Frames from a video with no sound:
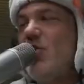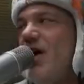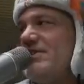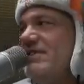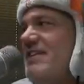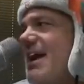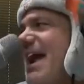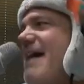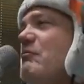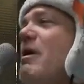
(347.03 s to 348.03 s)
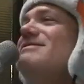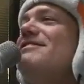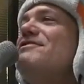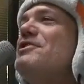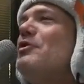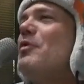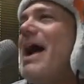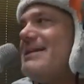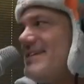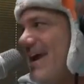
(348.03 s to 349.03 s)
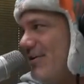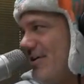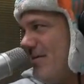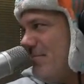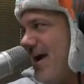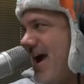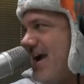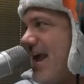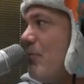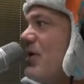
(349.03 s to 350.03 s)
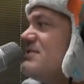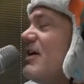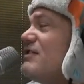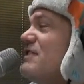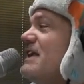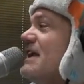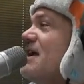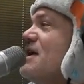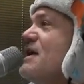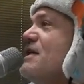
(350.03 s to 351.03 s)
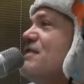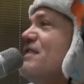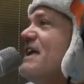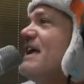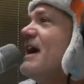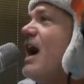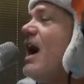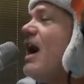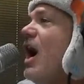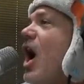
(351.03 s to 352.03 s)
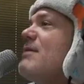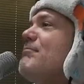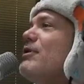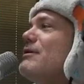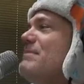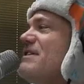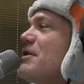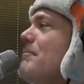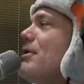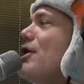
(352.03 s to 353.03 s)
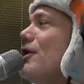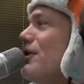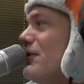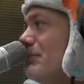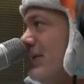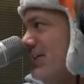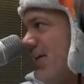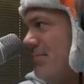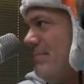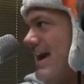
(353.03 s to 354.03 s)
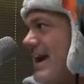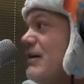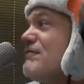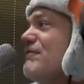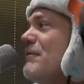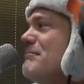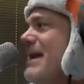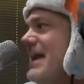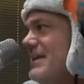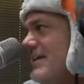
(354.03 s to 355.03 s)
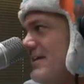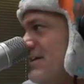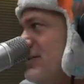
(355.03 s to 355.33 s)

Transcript: questions I have. When does the rat tail come back? And when does the on purpose perm come back for men?